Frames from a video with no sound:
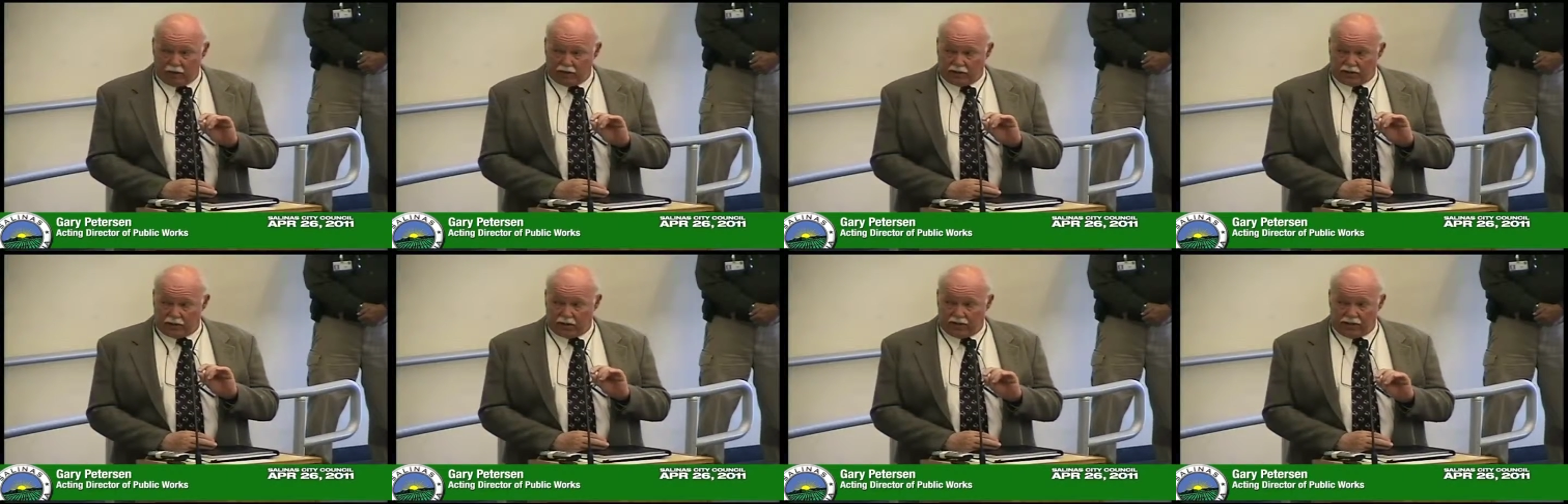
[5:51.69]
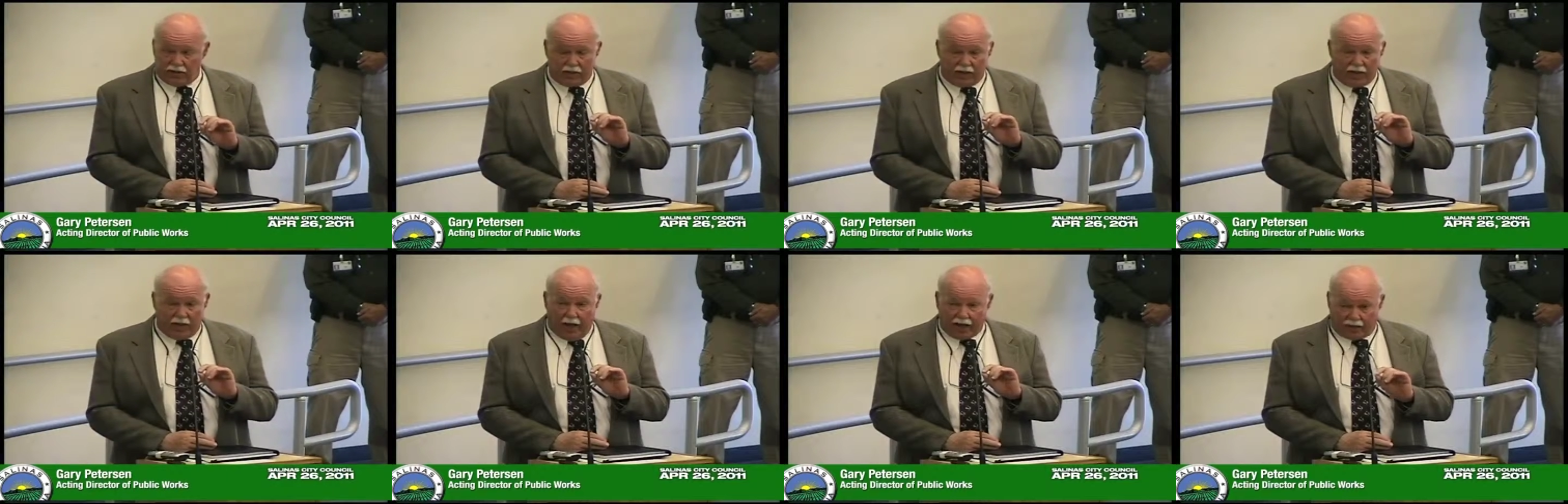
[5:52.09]
see
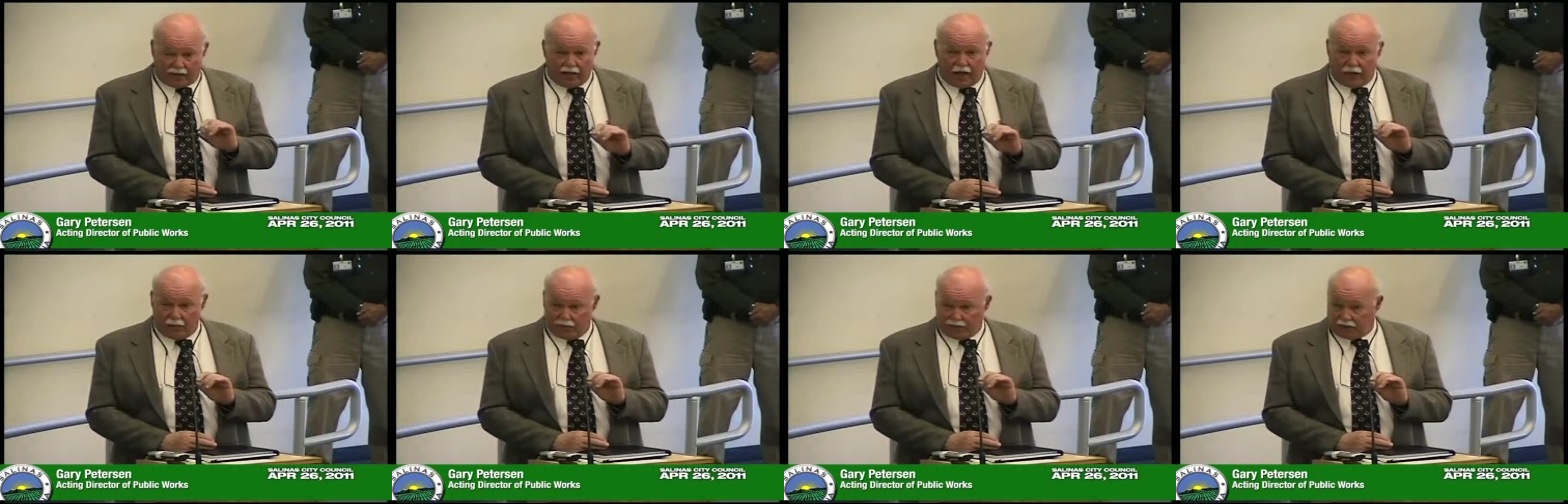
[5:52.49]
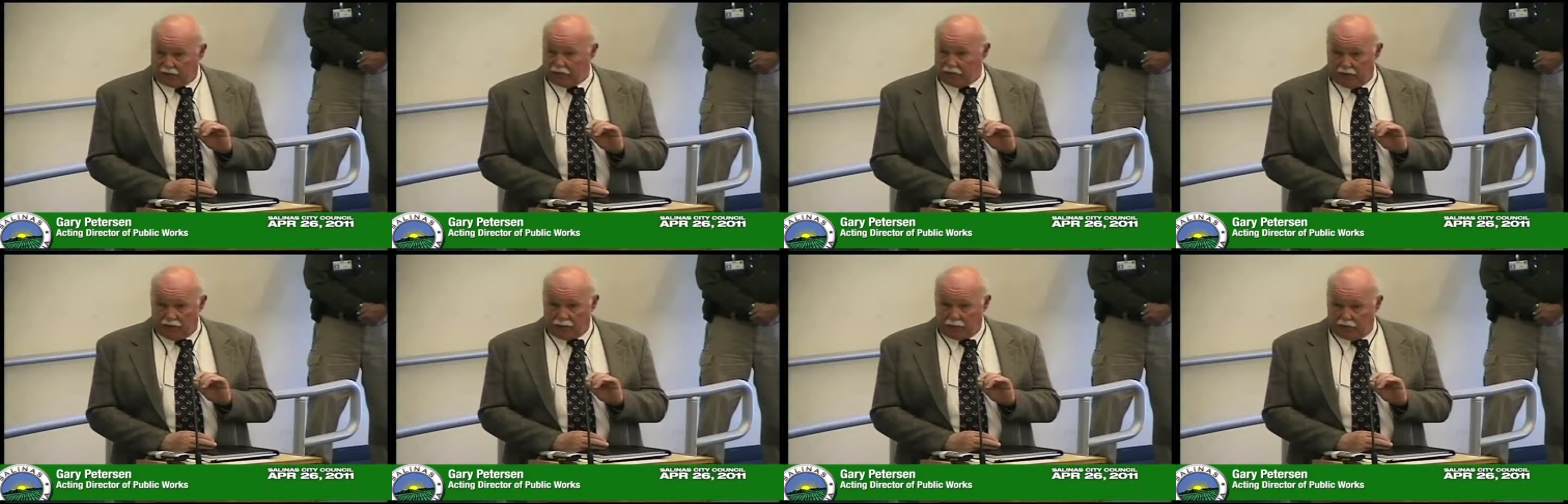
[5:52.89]
that economic
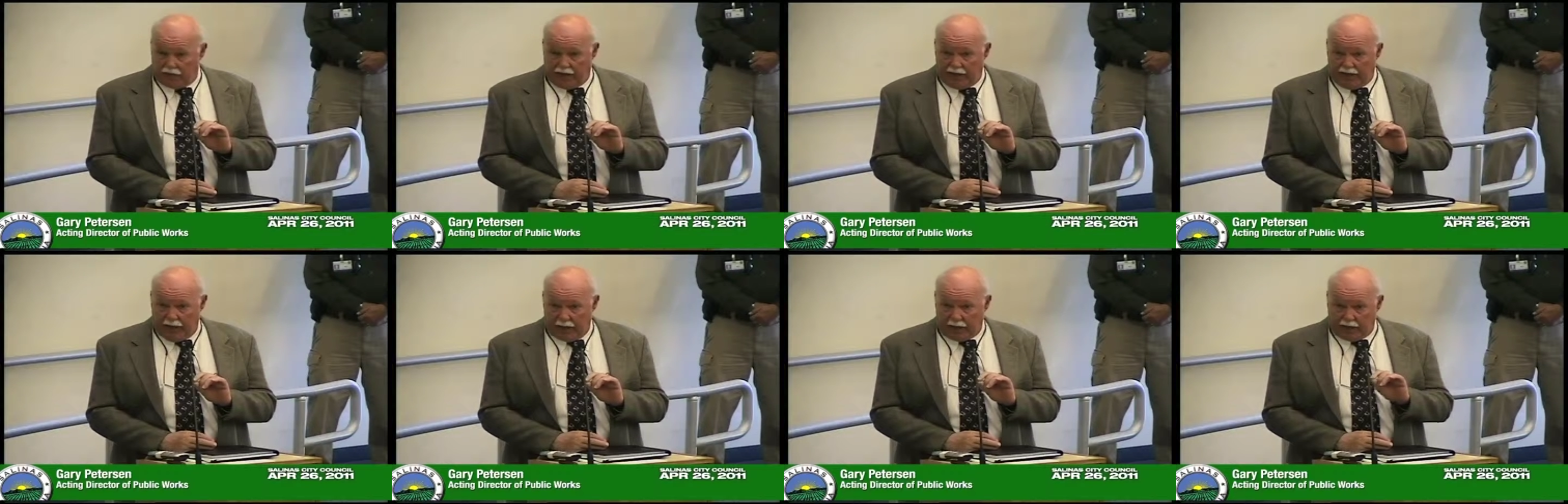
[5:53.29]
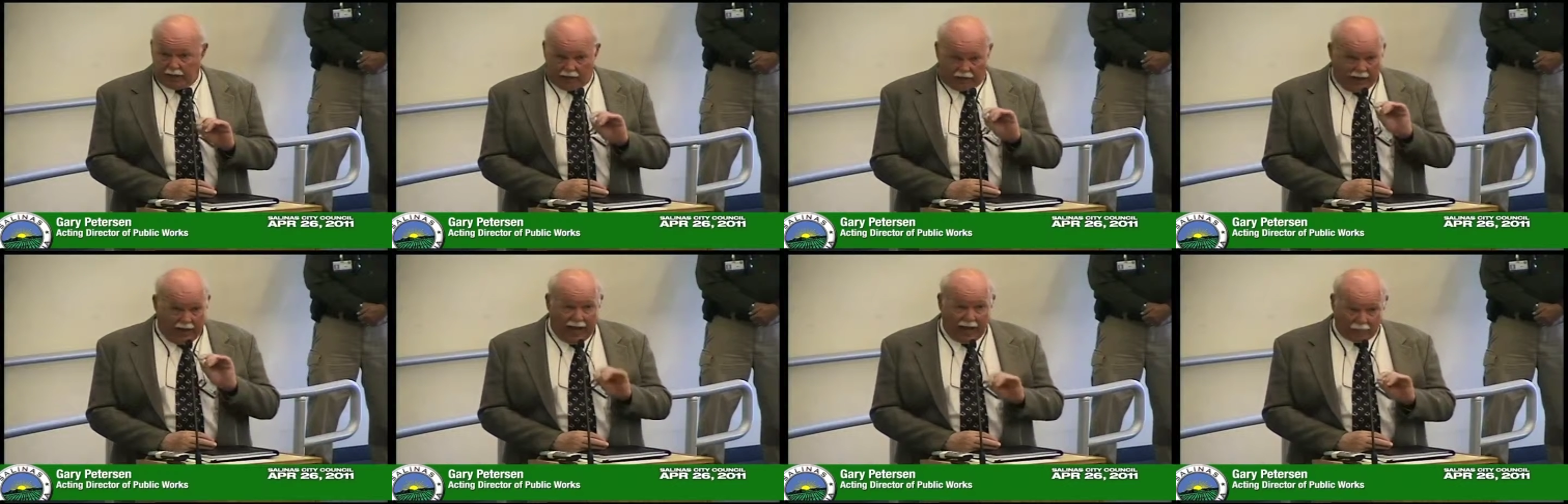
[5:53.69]
development ha
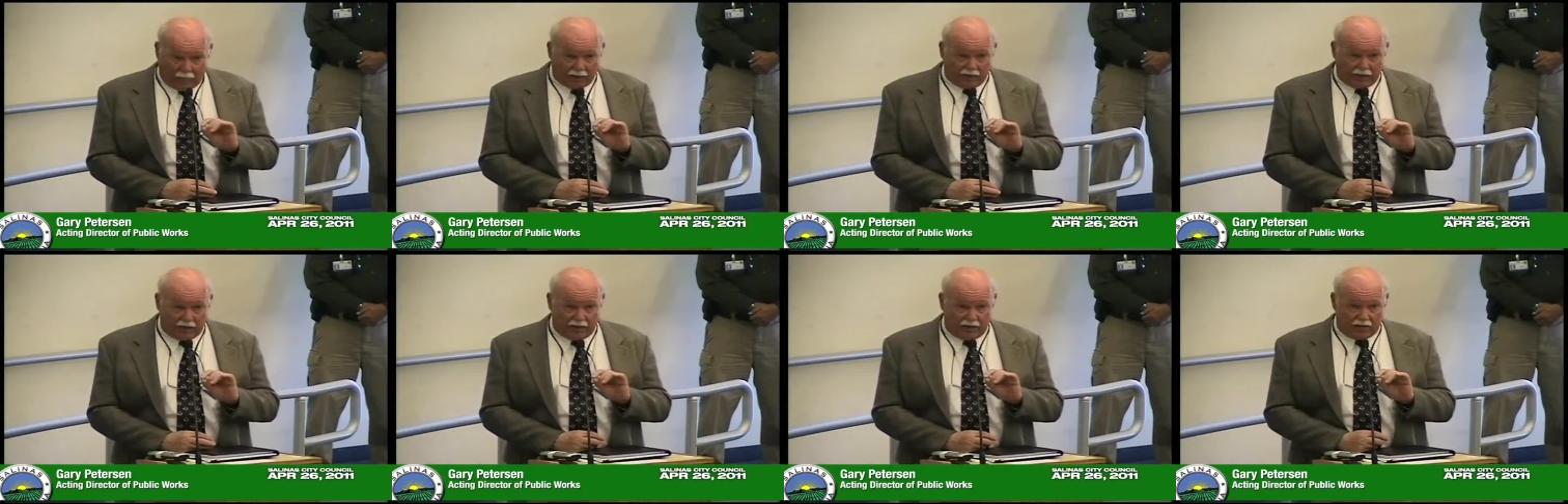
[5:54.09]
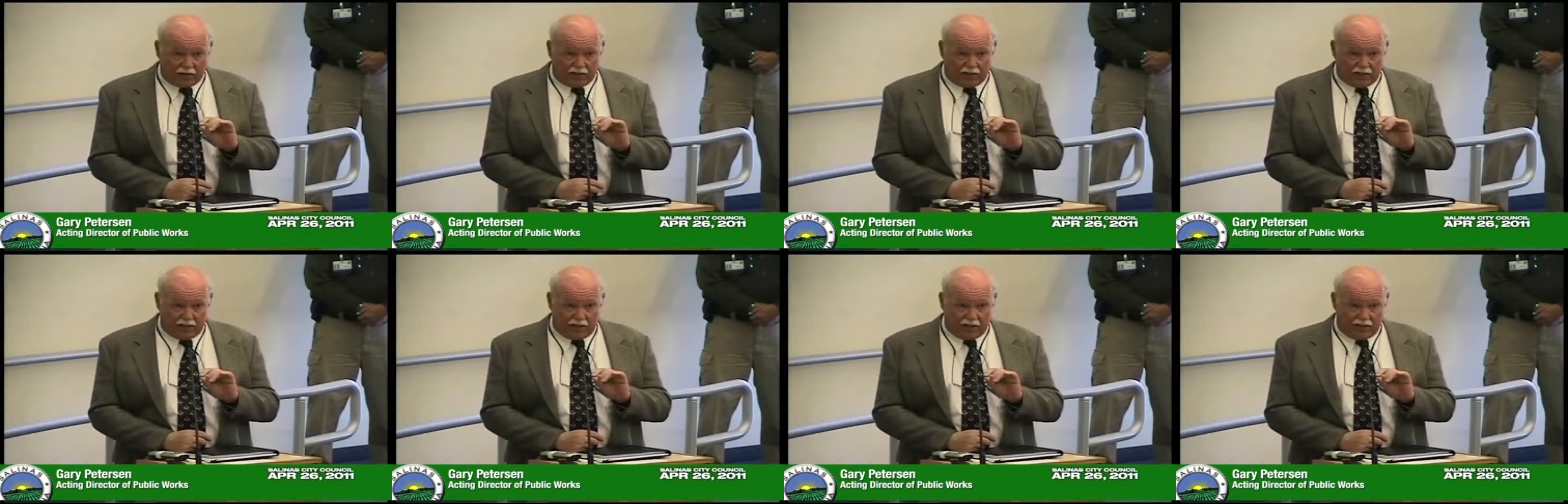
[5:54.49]
happens in this
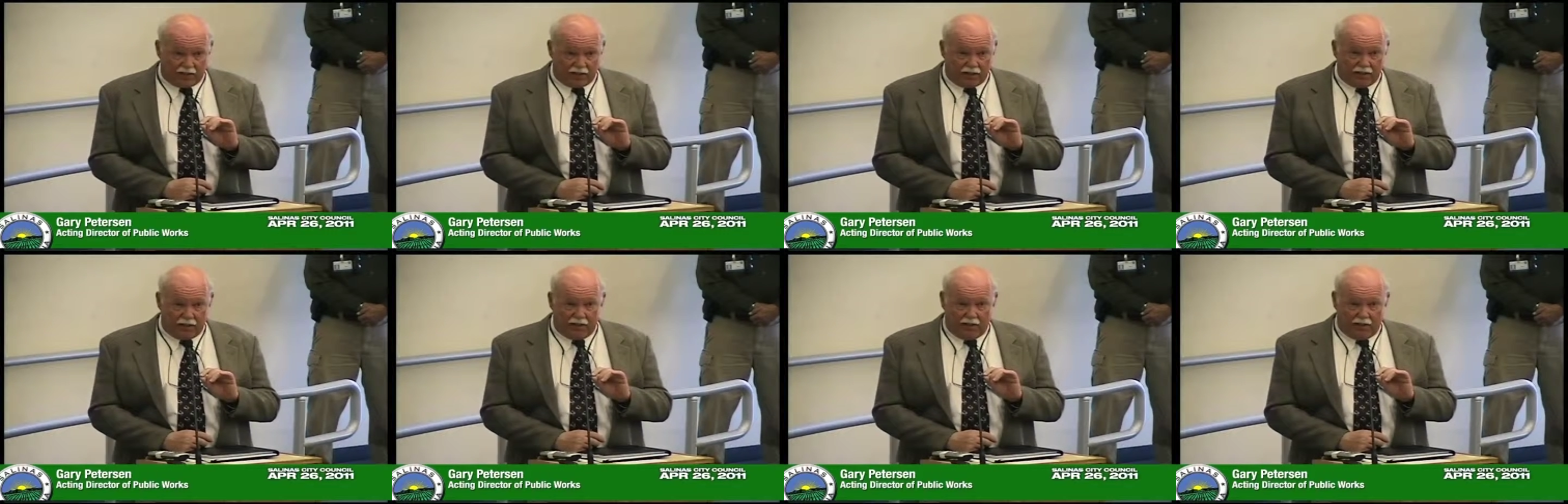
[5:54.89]
city,